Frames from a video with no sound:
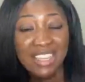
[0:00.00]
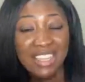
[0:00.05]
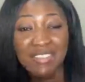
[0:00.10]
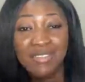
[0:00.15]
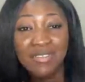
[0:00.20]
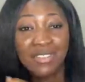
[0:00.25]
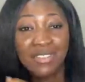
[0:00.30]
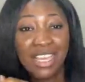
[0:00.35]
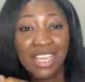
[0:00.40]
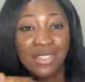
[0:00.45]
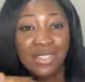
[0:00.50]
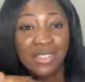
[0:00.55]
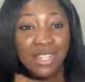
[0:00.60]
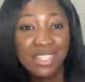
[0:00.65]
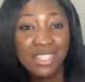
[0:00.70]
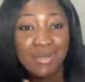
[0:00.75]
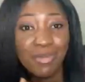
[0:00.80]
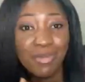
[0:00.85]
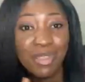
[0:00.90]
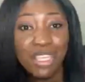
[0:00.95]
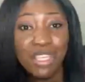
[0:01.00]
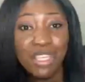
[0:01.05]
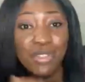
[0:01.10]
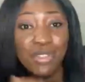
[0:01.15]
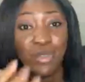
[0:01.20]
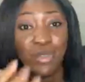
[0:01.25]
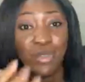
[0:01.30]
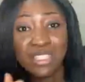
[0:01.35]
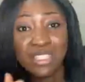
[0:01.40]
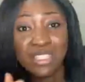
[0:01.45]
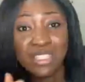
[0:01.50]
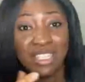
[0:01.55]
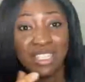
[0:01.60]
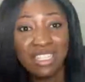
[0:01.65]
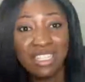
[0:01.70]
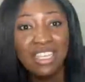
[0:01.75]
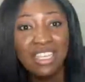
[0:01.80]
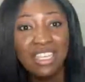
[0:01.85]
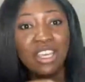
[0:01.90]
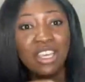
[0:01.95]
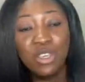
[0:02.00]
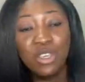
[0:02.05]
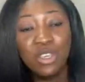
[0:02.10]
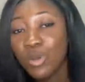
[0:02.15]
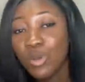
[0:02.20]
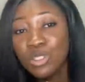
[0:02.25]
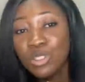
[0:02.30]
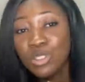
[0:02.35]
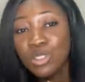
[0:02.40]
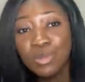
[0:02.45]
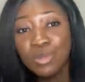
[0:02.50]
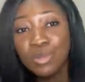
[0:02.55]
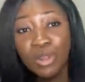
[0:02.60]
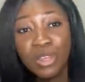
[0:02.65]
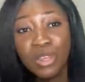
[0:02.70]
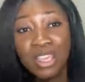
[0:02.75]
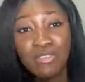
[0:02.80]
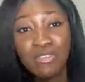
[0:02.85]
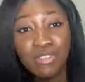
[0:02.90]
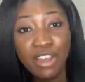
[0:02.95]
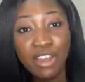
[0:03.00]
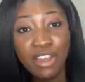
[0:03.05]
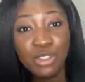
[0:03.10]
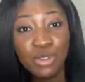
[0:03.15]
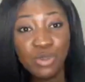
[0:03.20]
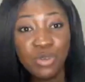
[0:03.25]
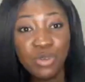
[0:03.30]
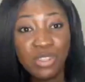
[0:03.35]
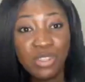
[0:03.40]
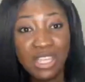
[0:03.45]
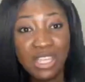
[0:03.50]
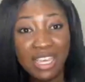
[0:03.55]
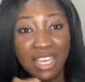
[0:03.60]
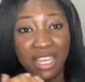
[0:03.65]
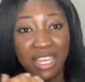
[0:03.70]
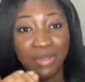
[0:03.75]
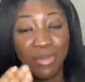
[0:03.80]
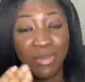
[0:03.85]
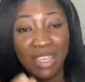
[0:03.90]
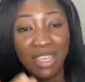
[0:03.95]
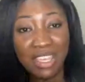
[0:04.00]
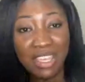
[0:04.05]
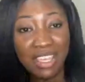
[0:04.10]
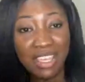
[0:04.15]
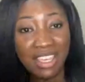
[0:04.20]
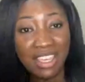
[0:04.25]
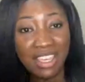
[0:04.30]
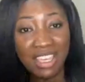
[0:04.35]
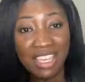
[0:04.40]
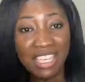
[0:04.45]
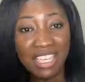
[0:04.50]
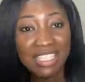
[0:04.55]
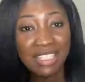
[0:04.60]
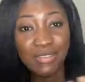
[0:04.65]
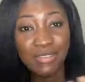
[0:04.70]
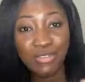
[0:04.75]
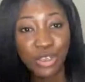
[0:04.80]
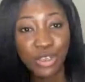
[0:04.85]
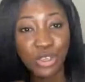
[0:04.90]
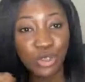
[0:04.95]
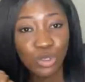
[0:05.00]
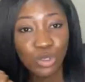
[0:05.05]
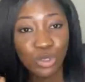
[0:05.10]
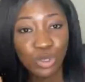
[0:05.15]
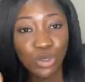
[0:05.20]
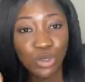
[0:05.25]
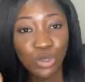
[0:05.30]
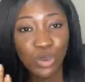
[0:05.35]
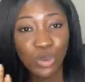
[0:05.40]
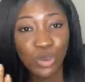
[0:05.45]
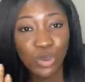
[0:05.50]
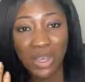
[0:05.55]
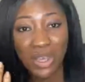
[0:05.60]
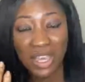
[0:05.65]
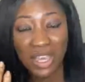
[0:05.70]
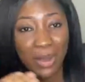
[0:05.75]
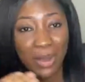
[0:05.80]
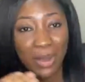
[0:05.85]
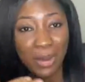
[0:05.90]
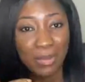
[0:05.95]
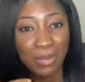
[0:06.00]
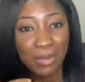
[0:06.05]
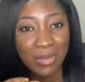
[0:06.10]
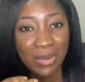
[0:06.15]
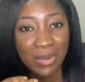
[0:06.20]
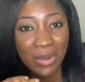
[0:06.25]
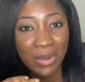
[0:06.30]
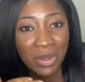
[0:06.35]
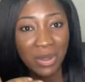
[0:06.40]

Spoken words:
If as soon as something is routine, you want to be looking for a tool that can make it easy for you to